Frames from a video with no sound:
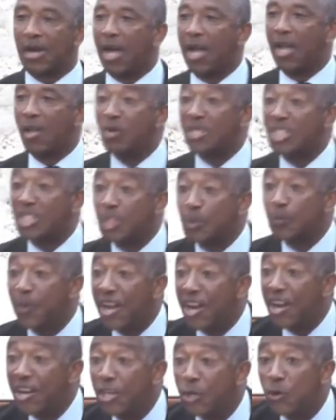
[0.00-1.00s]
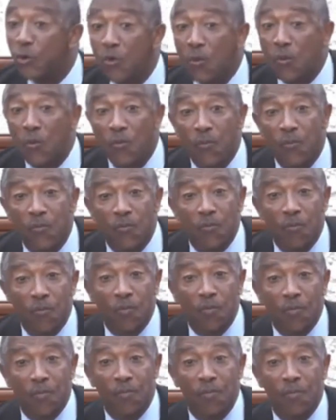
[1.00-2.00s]
I will spare you.
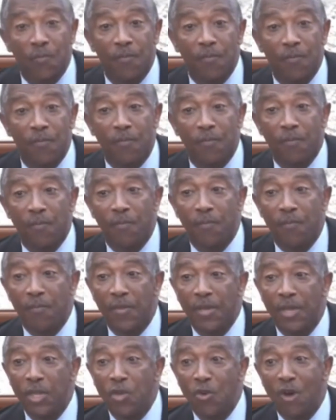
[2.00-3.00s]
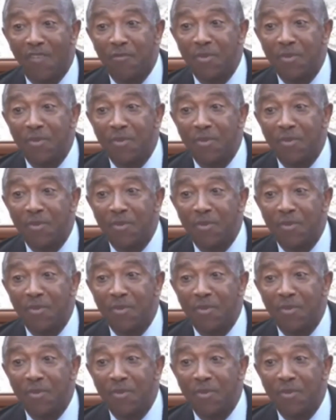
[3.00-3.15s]
You